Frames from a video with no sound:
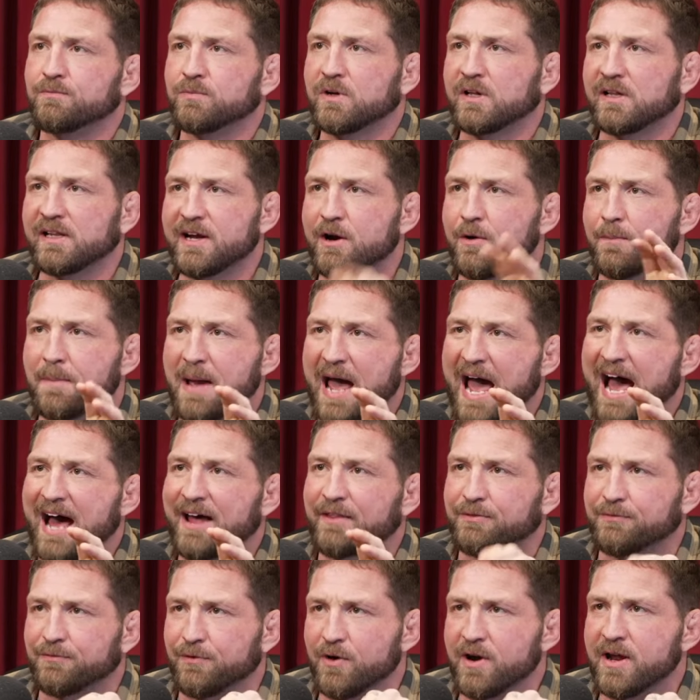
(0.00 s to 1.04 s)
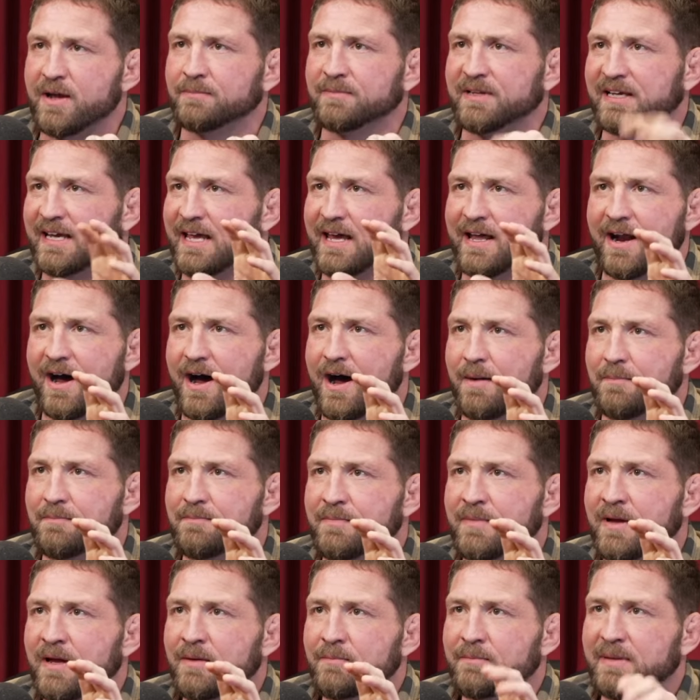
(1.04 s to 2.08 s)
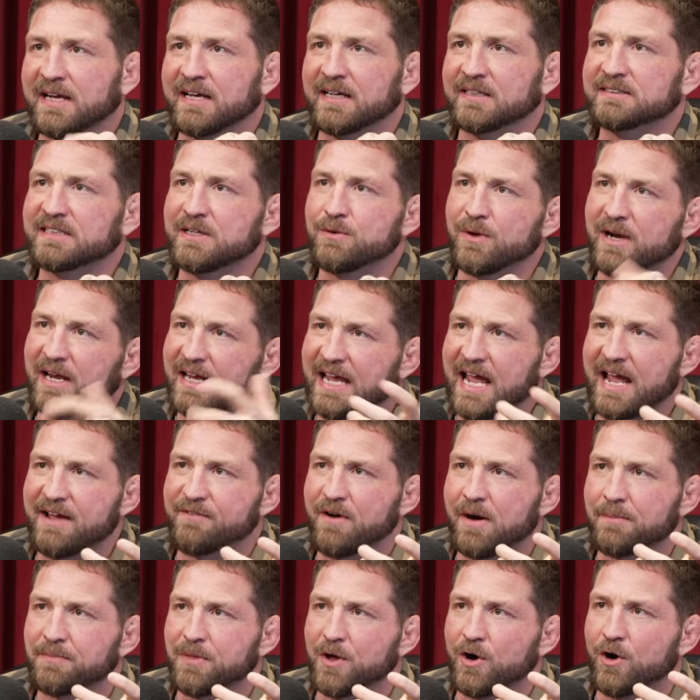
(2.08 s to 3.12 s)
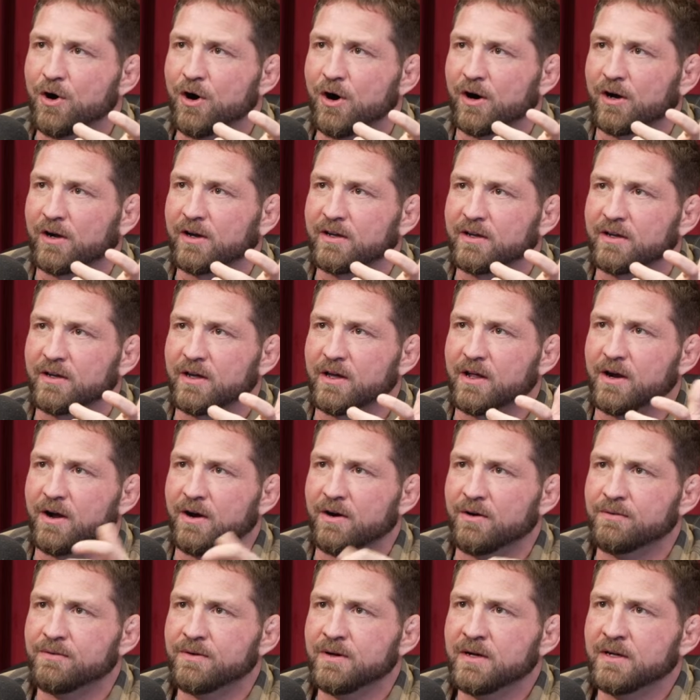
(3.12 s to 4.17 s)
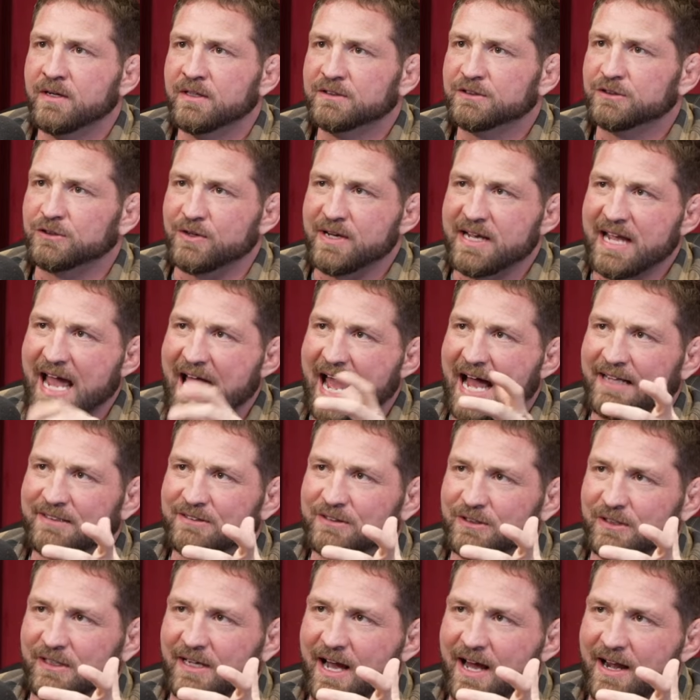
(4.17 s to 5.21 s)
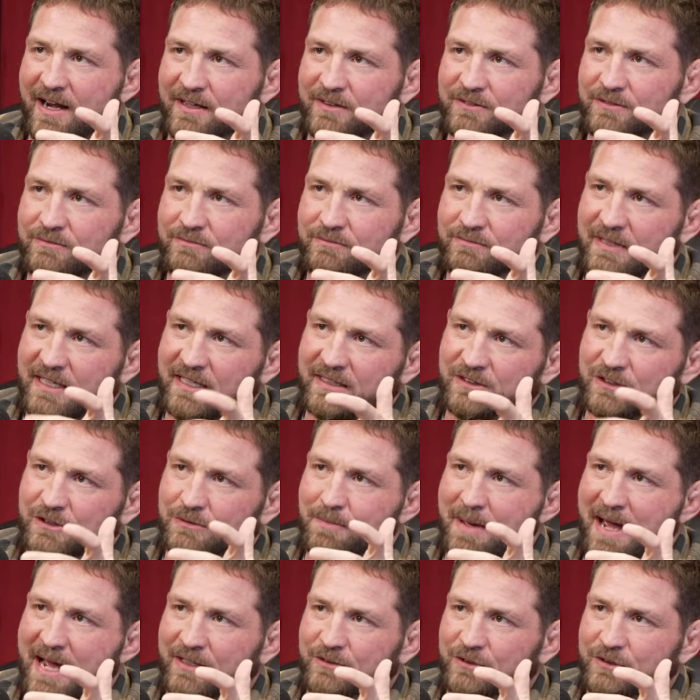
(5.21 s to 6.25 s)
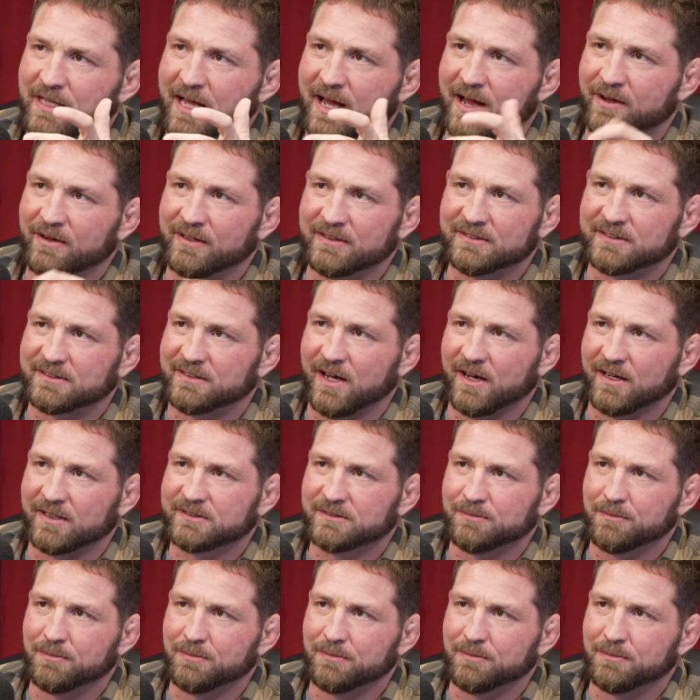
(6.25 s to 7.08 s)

Clear path for him to get up because he would have gave up the hook, you know? So he had to kind of get smashed down. It sucks.